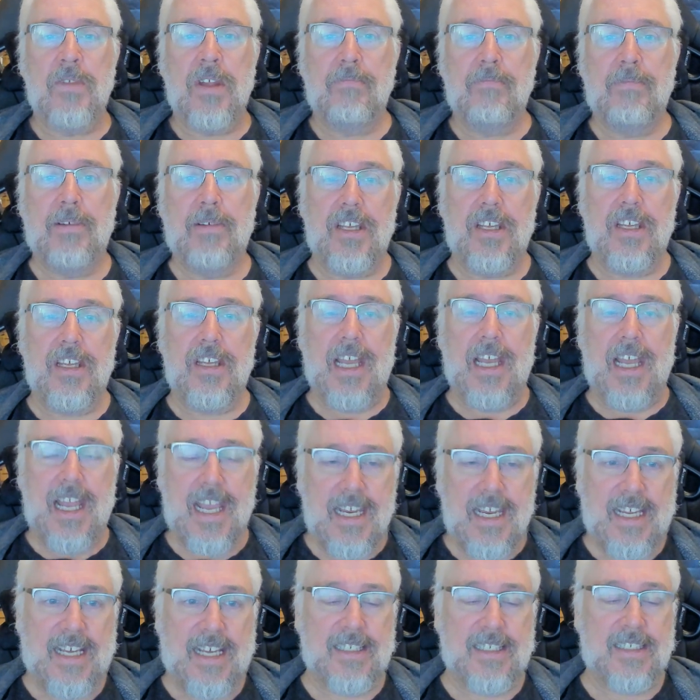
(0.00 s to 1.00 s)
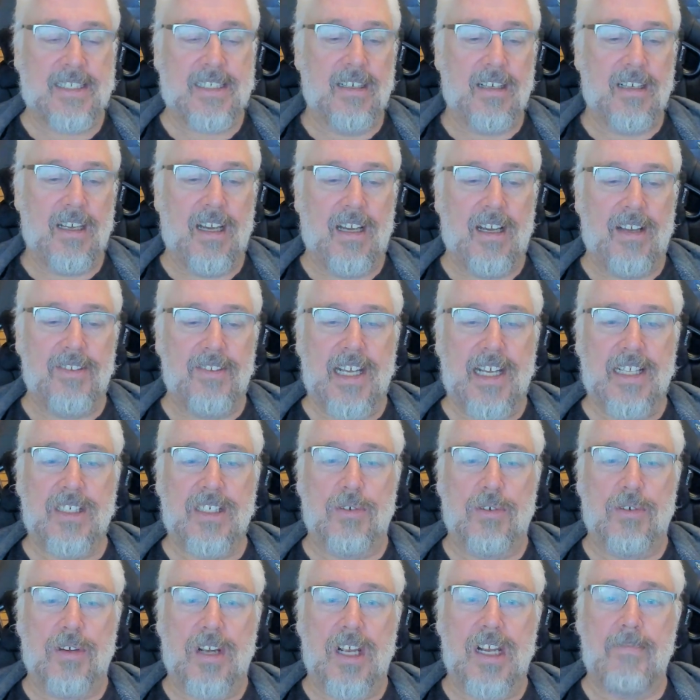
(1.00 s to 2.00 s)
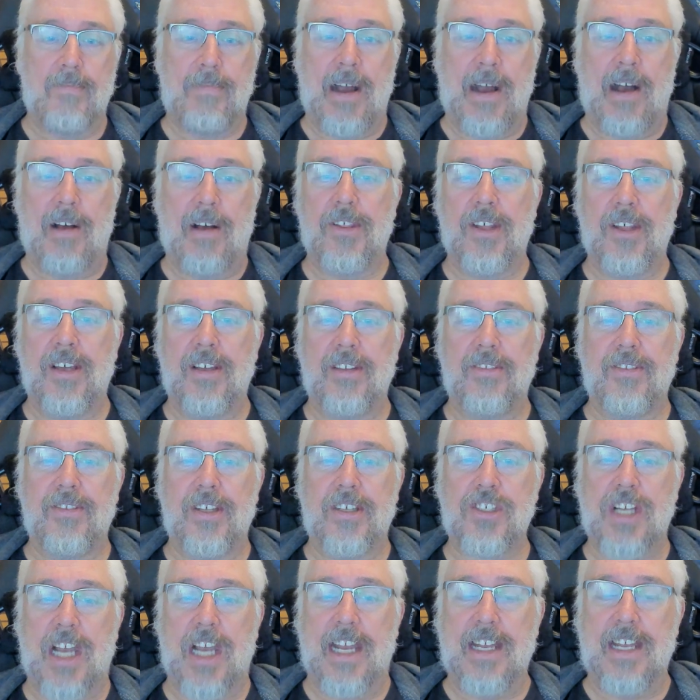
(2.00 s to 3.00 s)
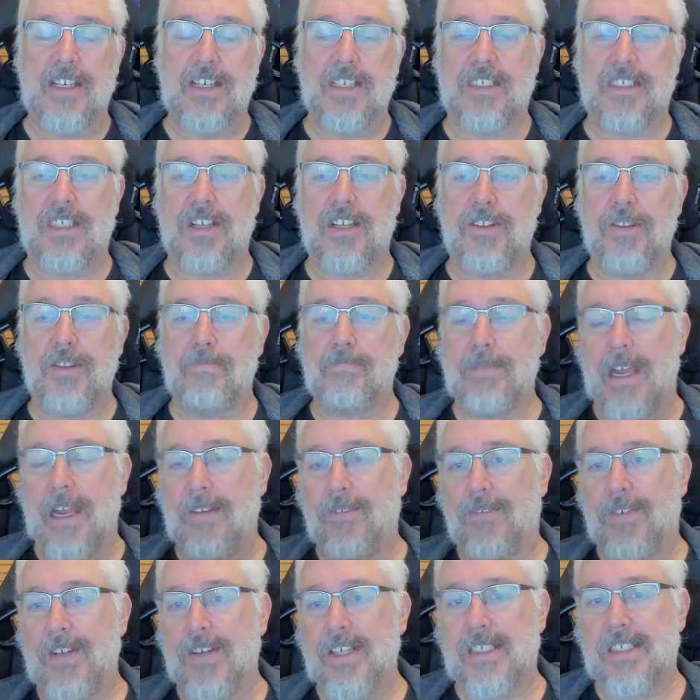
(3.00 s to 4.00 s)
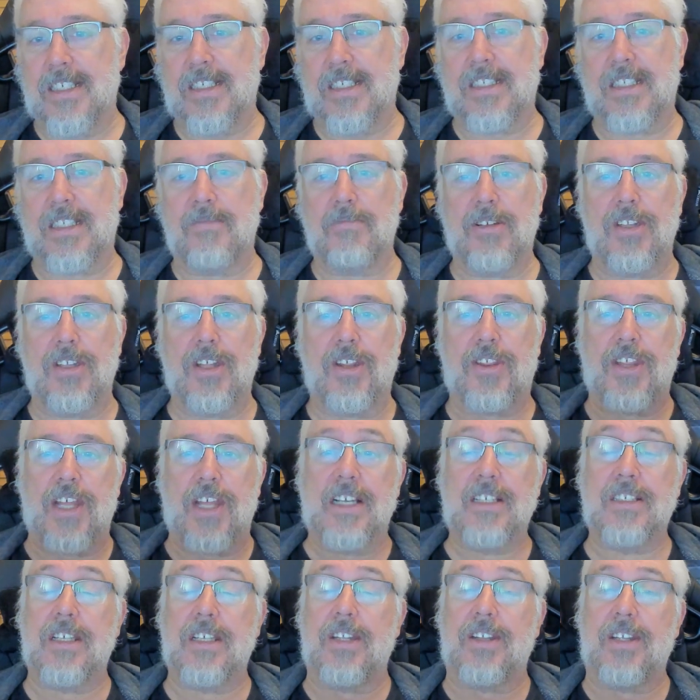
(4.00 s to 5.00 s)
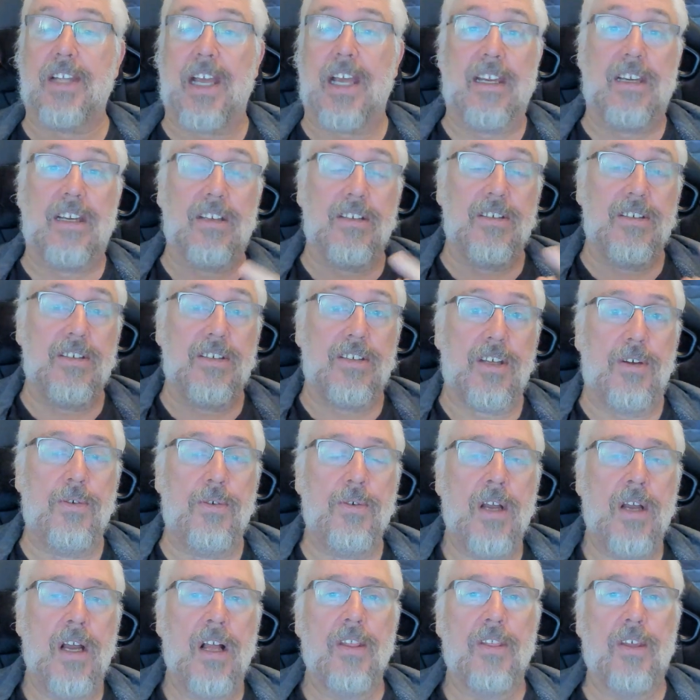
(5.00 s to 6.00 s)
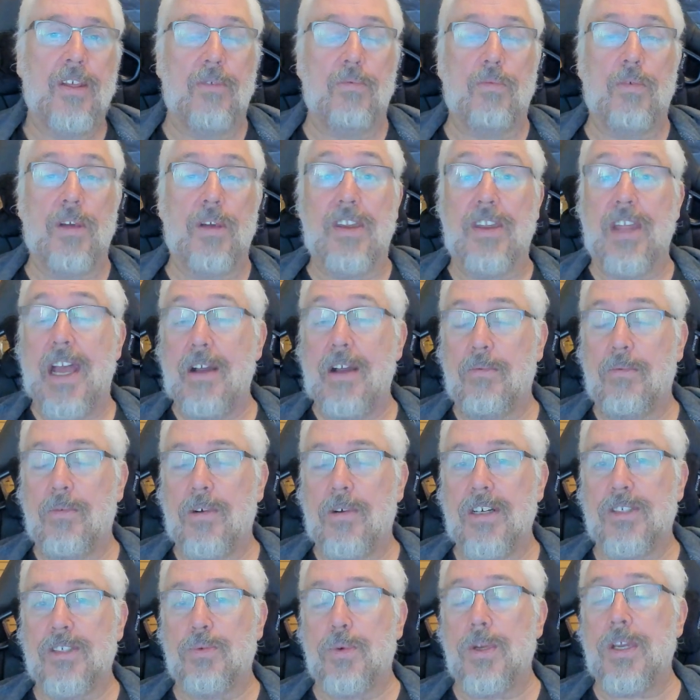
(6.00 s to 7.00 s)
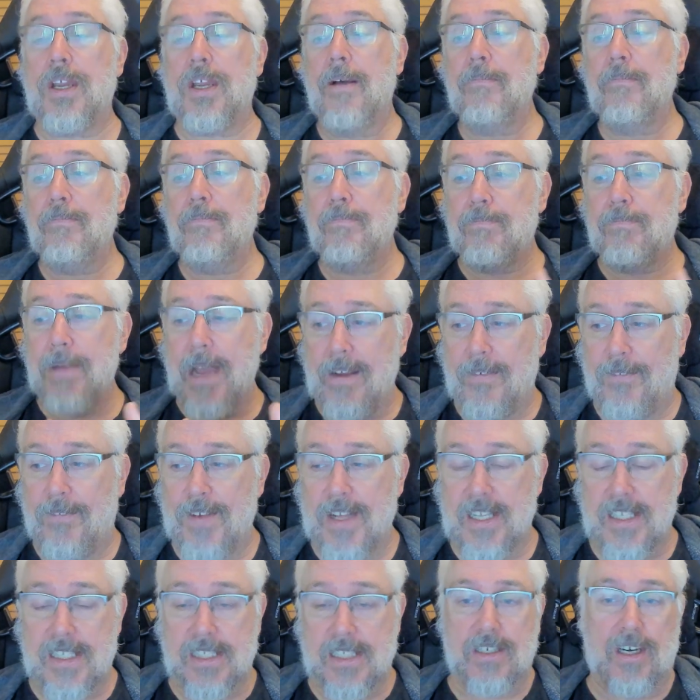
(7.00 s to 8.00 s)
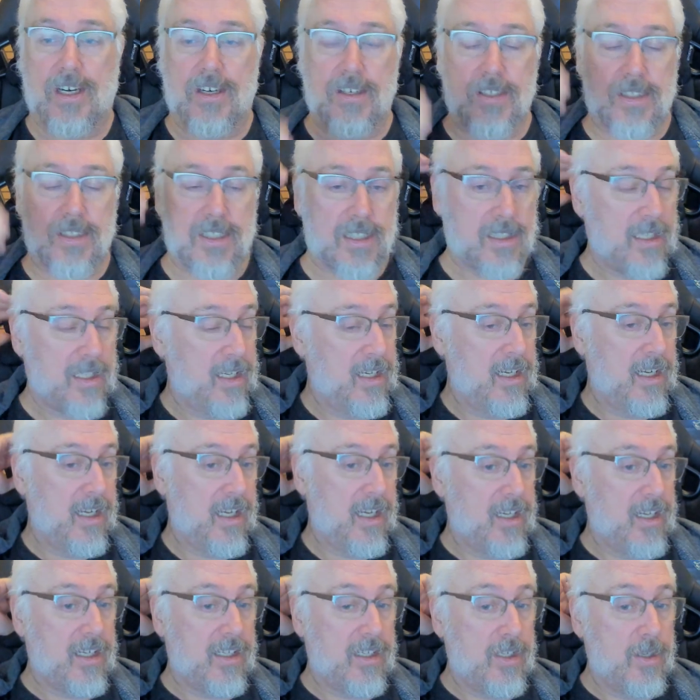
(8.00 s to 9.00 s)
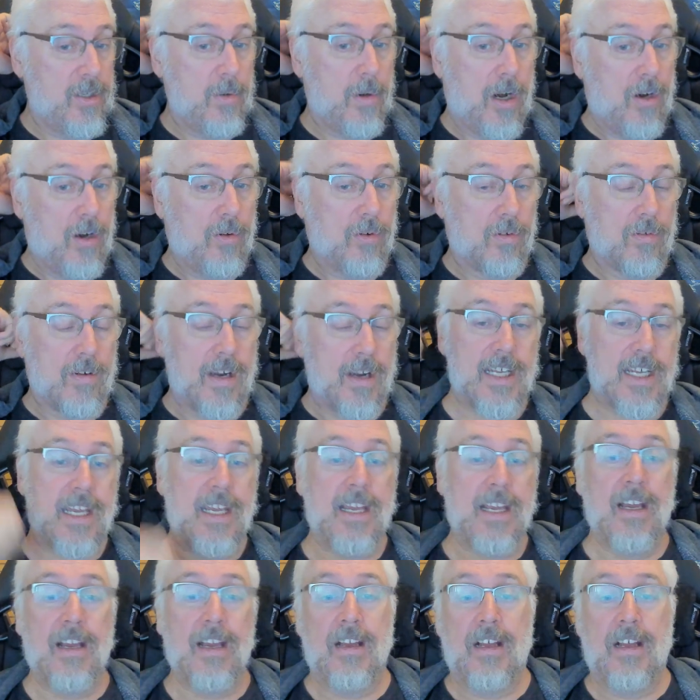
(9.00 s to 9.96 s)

But in it, they're talking about the changes to the benefit system and the things that they can do that, in their words, would benefit Scots who are already